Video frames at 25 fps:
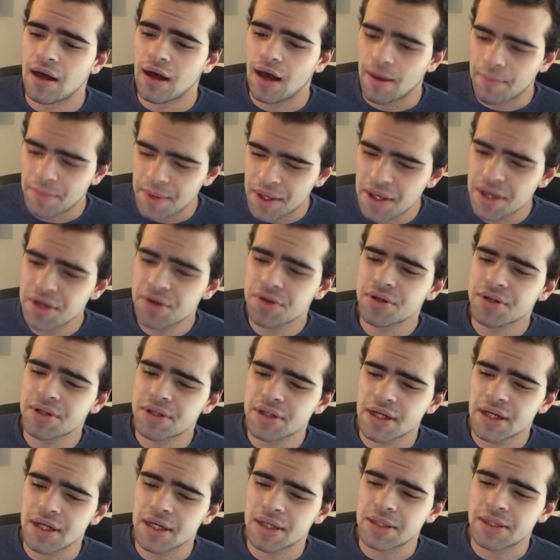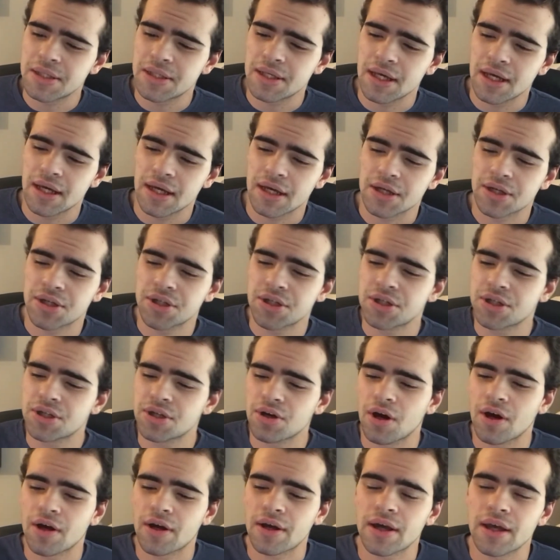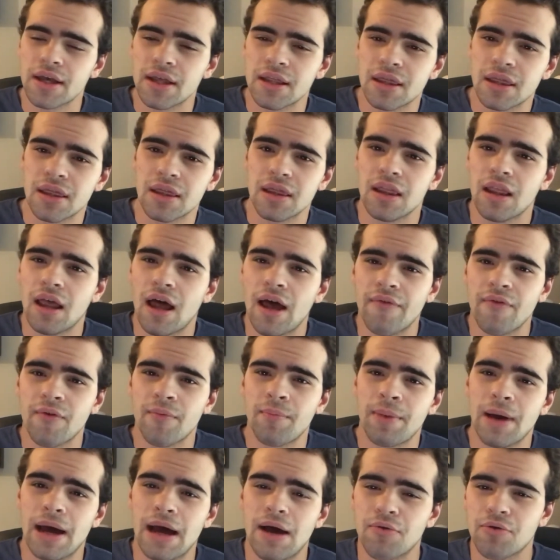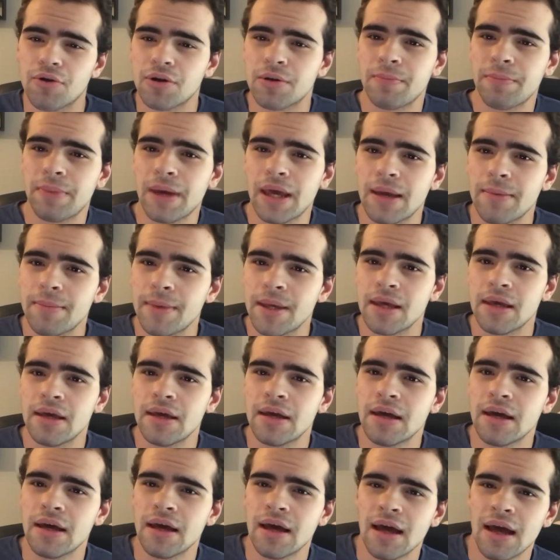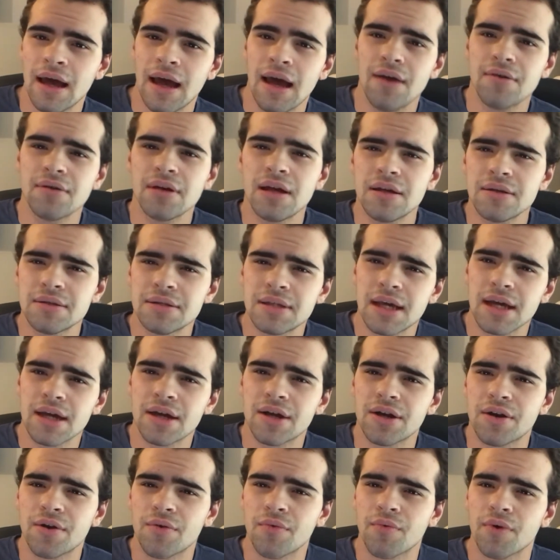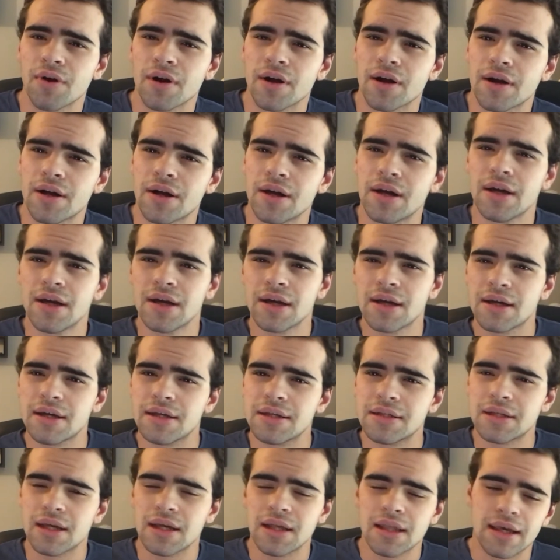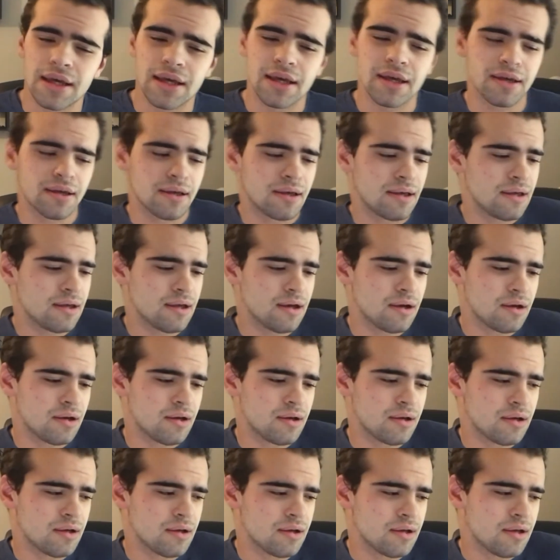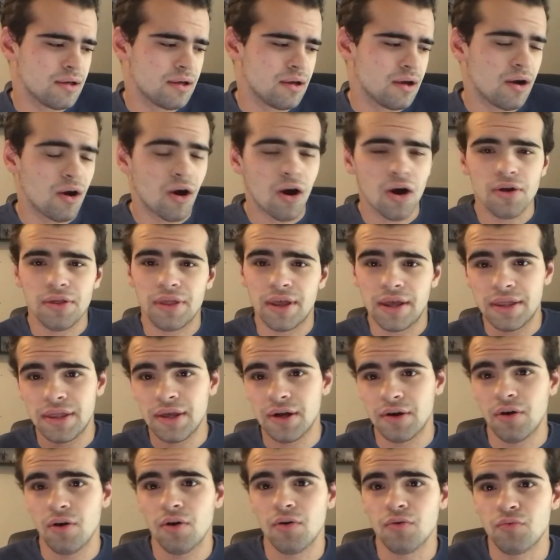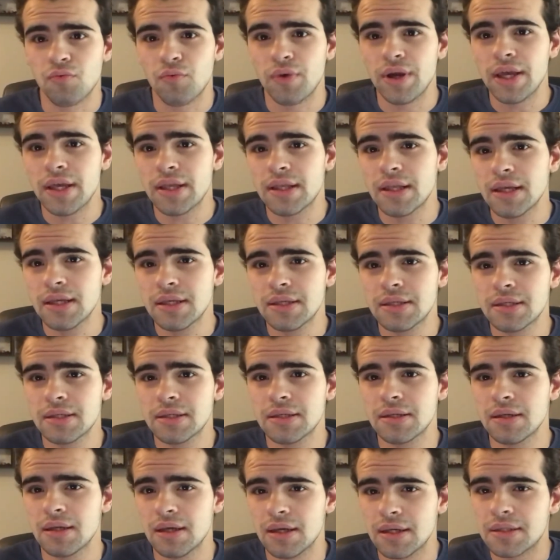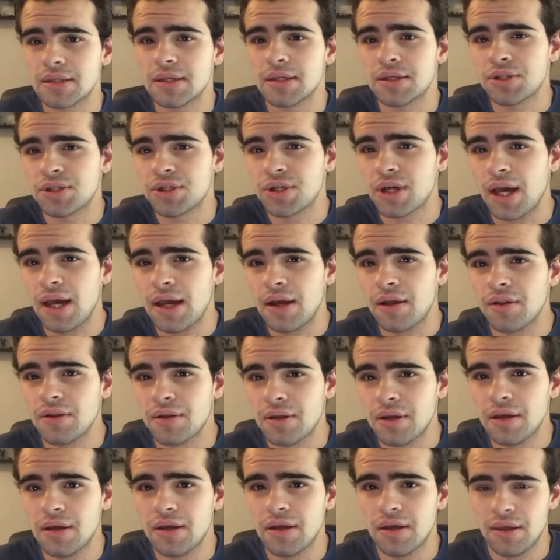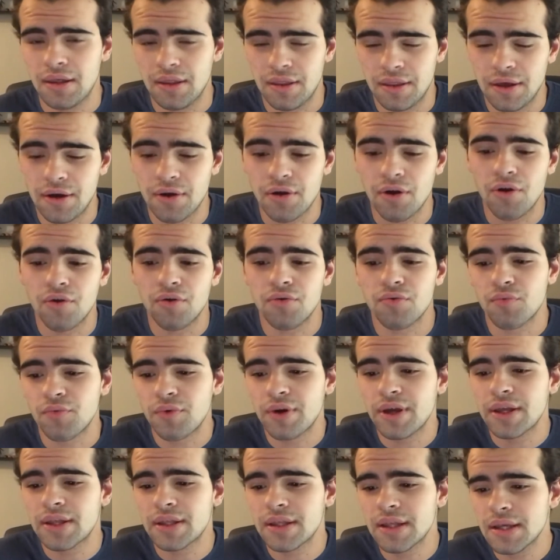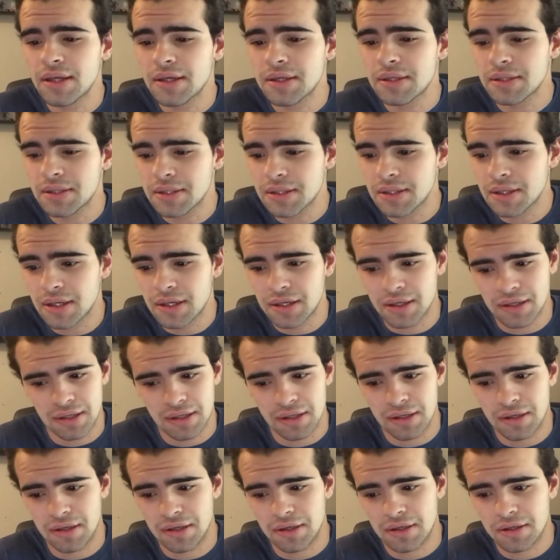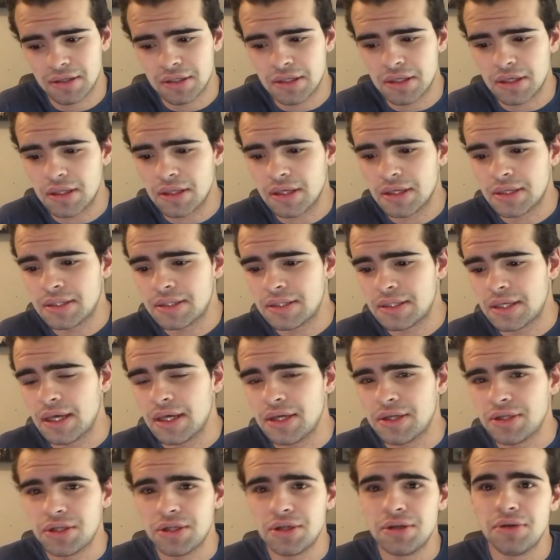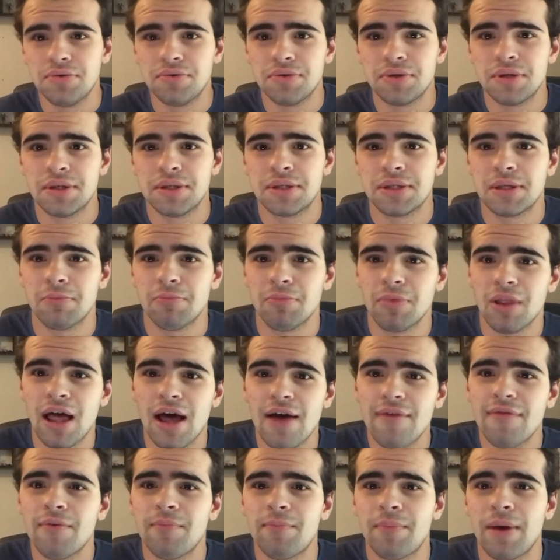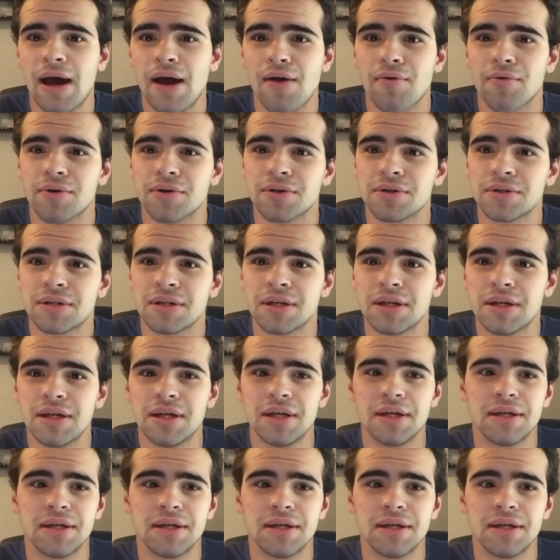I'm interested in seeing a shark and lava-powered baby. How's that gonna work? Because, like, are they their own weakness? Is this child their own weakness? So let's say she uses some lava powers.